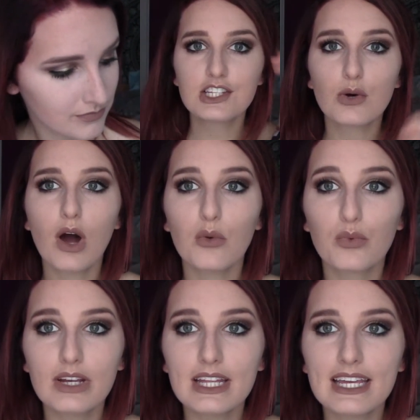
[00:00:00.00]
So what
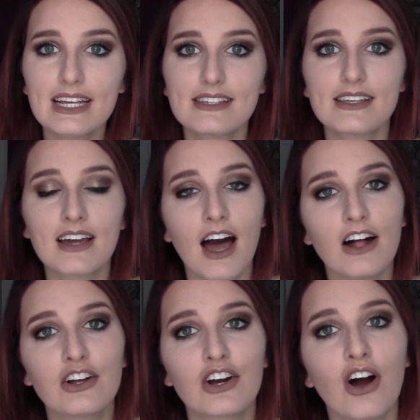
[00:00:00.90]
really gets the
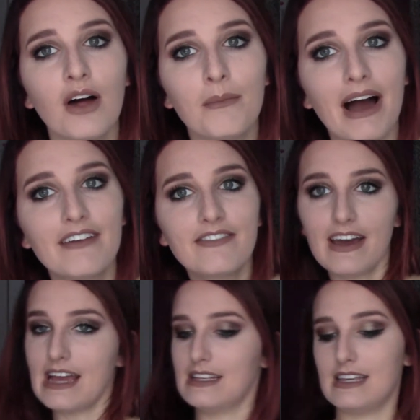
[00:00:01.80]
color on my
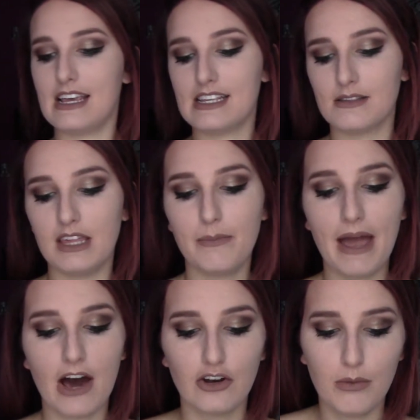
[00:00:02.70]
face is the
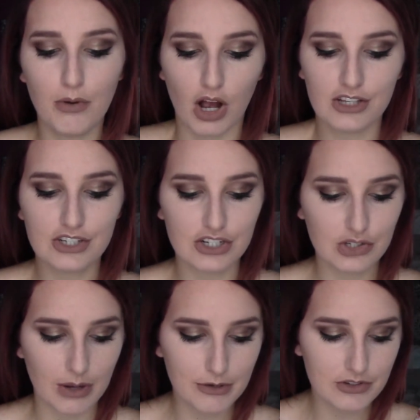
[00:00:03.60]
powder bronzer.
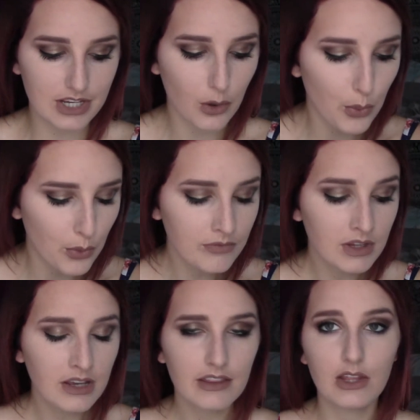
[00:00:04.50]
So I'm using
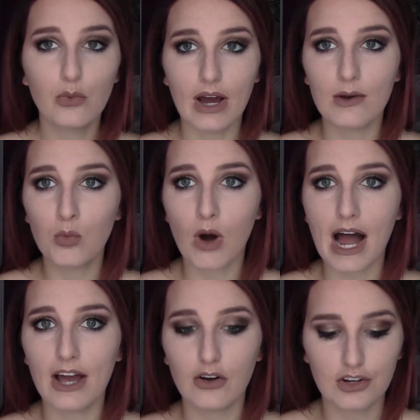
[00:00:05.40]
the Wet n
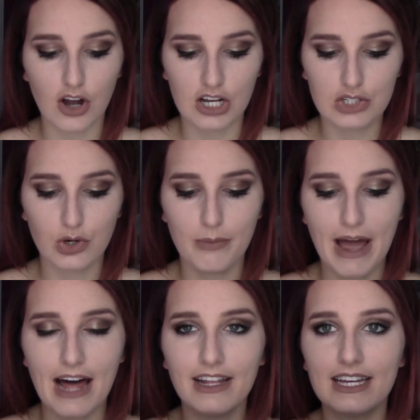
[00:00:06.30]
Wild contour
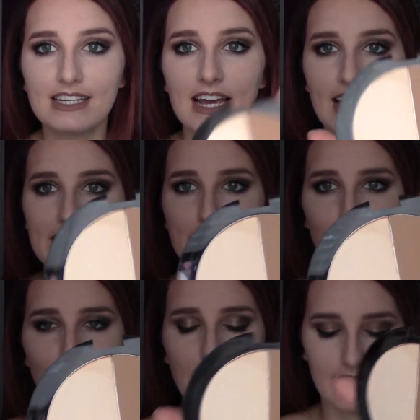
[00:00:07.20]
palette. It's
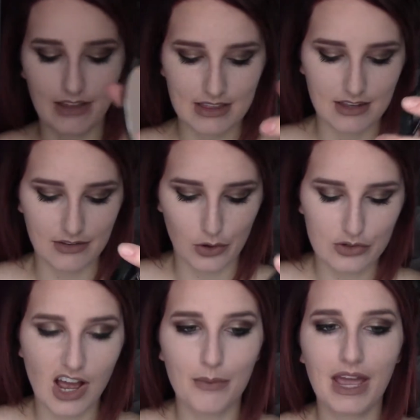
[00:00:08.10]
broken, like the little
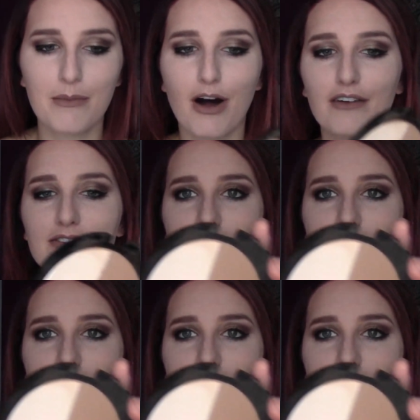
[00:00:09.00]
top came off.